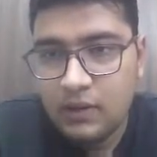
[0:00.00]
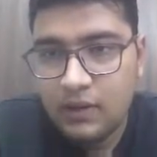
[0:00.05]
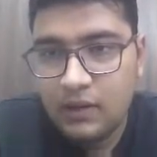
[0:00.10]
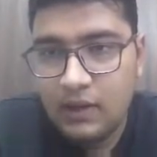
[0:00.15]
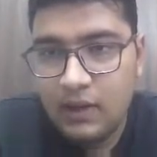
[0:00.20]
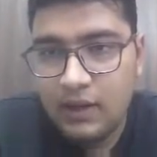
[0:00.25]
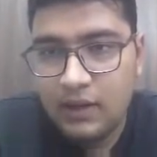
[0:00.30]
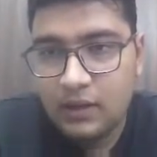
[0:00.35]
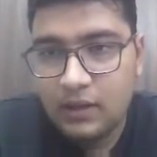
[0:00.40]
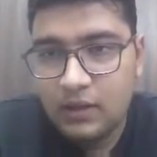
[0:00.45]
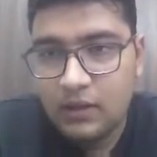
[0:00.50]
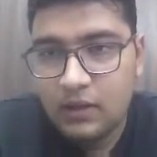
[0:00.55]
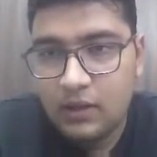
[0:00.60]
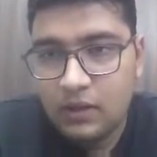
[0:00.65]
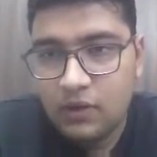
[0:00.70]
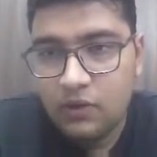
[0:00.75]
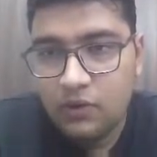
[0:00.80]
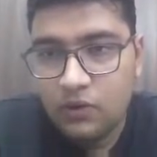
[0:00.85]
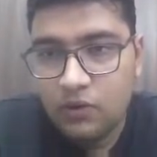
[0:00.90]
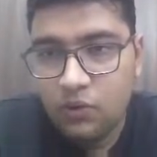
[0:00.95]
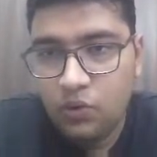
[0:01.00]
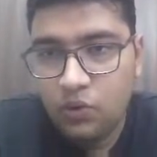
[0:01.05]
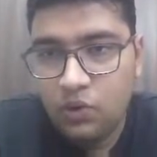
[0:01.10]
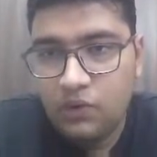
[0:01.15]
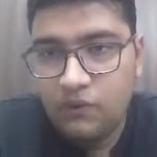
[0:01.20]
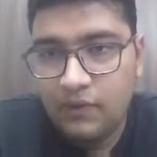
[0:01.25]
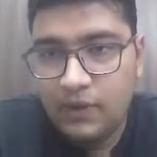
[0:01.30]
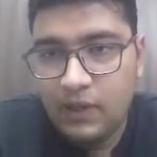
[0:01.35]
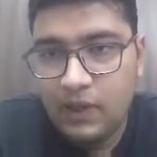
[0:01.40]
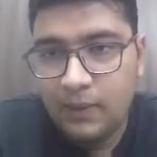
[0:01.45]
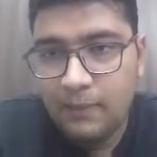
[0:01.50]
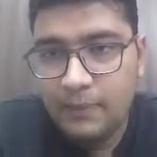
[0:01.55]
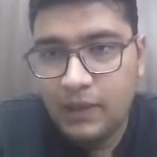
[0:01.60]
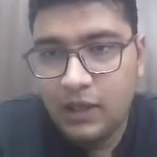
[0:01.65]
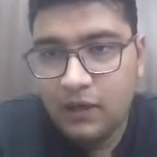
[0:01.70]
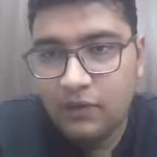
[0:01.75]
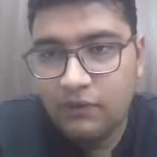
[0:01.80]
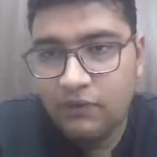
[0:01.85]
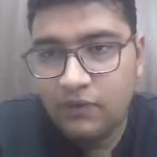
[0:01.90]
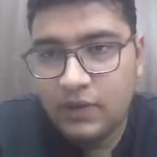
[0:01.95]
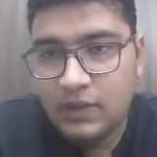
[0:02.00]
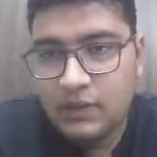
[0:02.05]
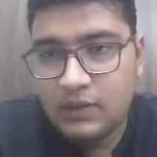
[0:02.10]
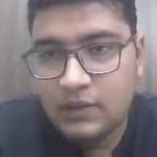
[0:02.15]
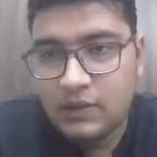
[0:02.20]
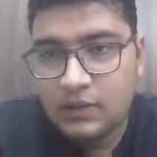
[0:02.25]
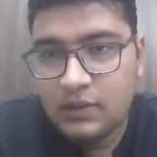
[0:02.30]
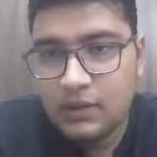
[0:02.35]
right? Root will appear first,